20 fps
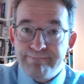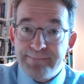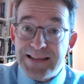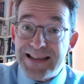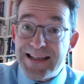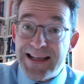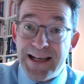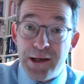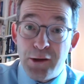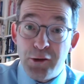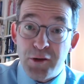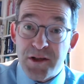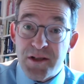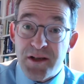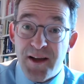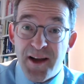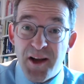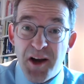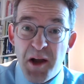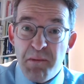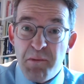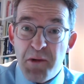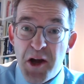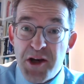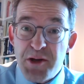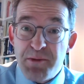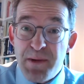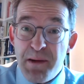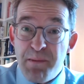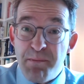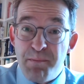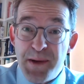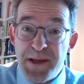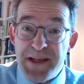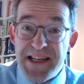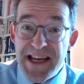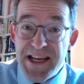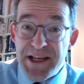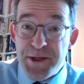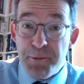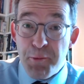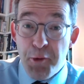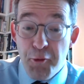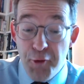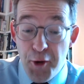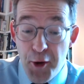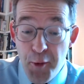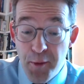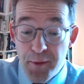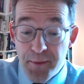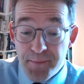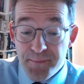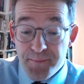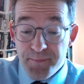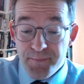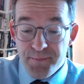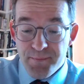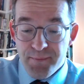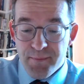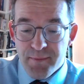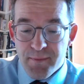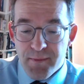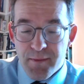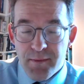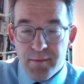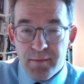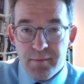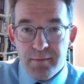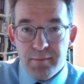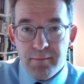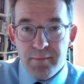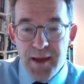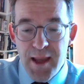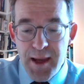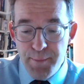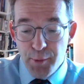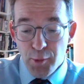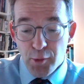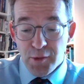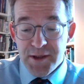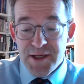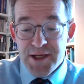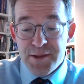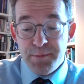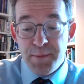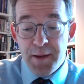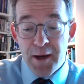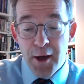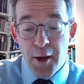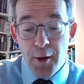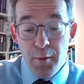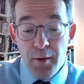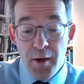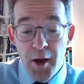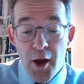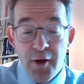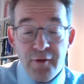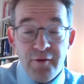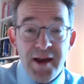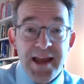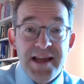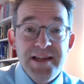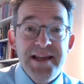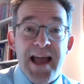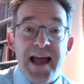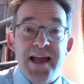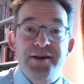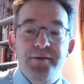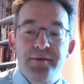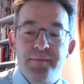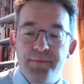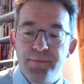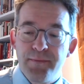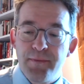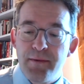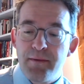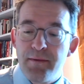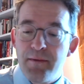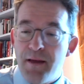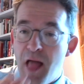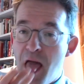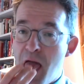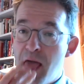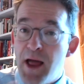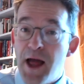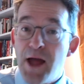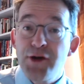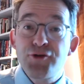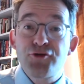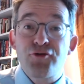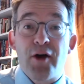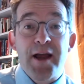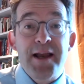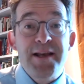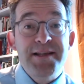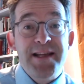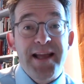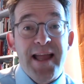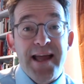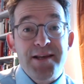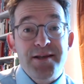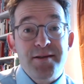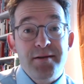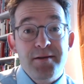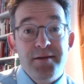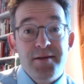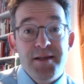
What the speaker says: It looks like I'm going to be busy tomorrow. He pulled his pillow over his head and tried to get to